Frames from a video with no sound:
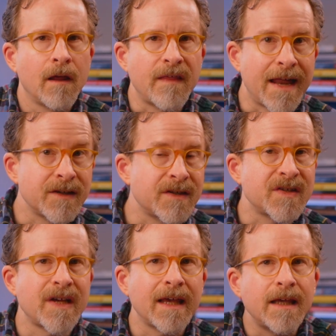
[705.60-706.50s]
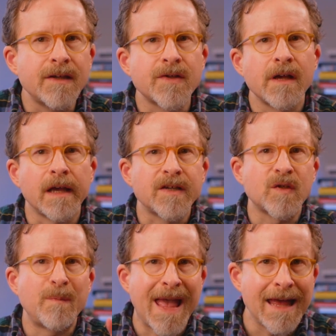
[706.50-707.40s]
That is to say, he's
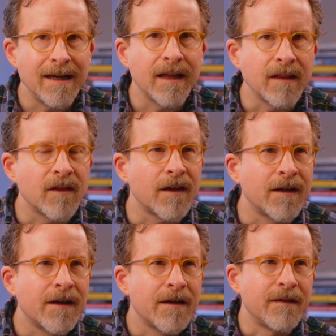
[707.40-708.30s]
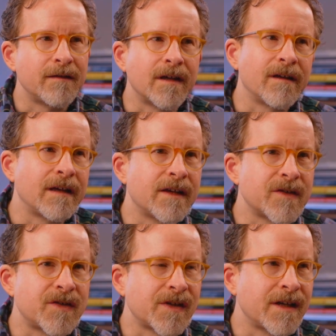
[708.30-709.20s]
expanding the, the,
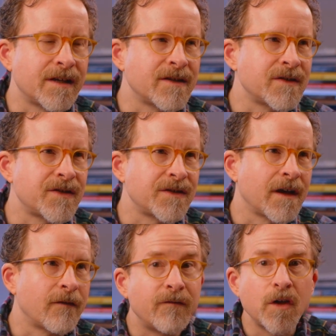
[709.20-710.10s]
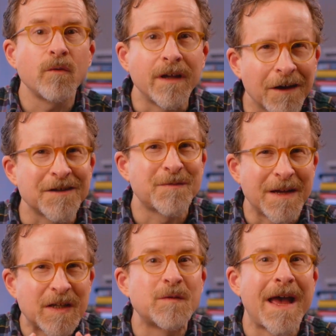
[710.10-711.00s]
his, his uh, view here, his,
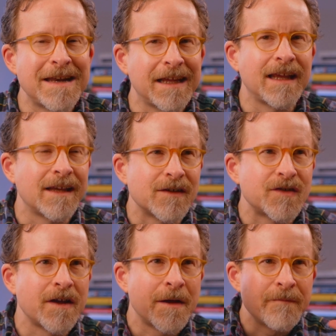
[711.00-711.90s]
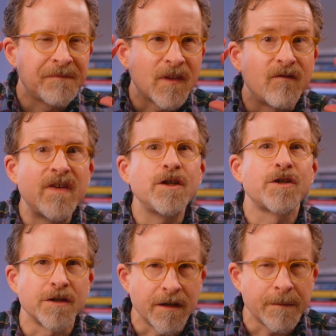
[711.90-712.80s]
expanding his
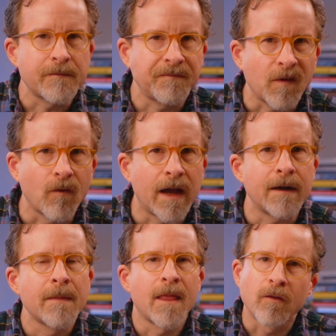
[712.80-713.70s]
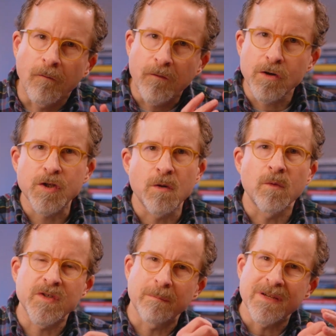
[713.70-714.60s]
vision right? The first one
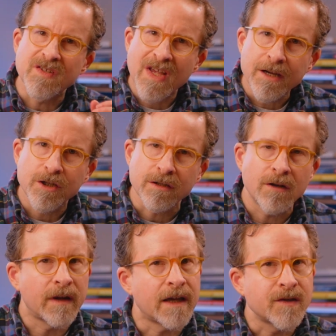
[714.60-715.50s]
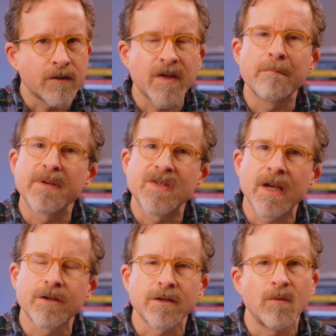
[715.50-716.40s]
was a possession. Okay, is there some
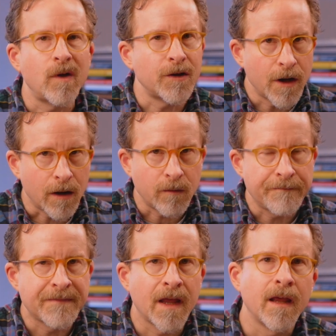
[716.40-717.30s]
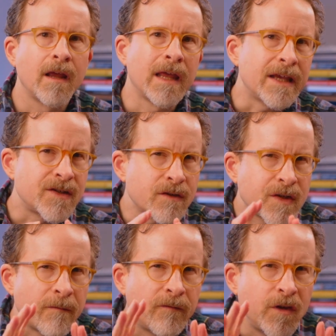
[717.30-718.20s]
possession? Well, no. Is there
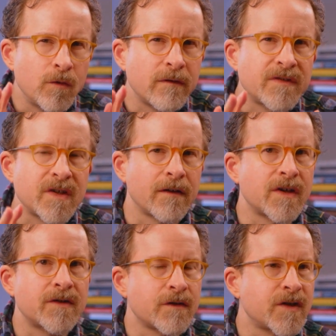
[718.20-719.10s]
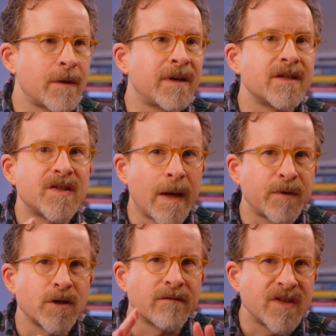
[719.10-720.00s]
some view of, uh, is there some
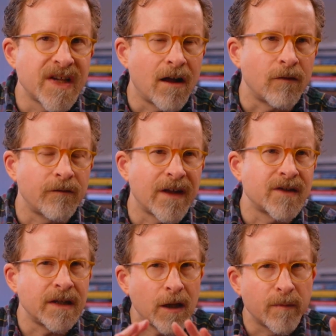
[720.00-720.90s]
conception of self? That's a little